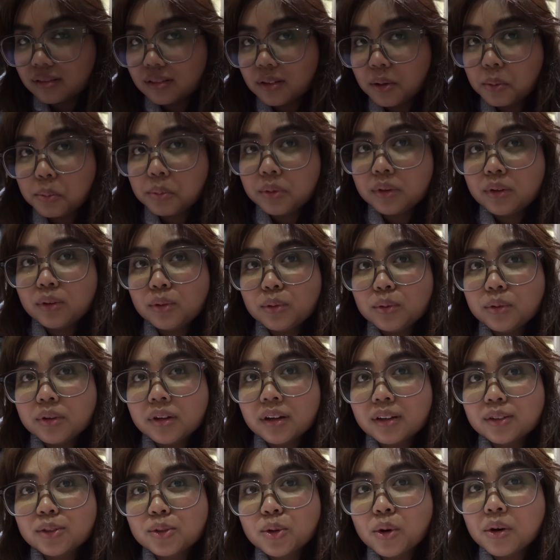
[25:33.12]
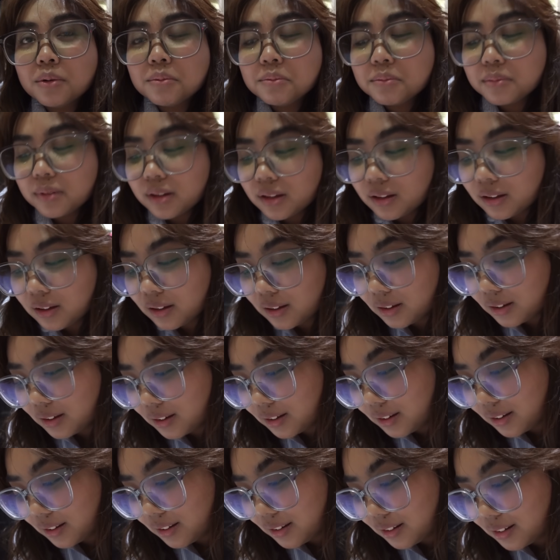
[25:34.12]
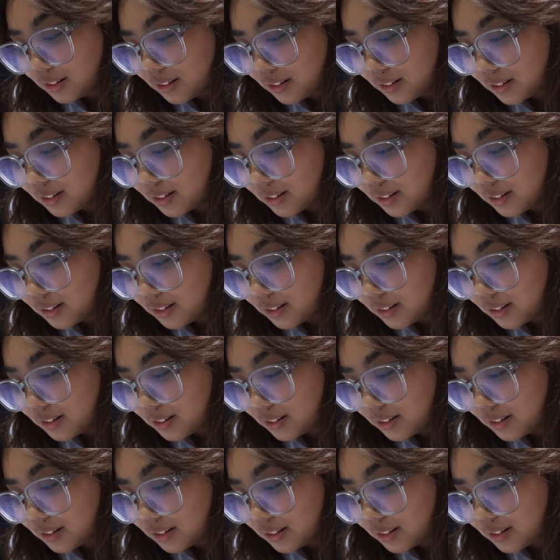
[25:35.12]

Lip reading: Tapi tu yang comel.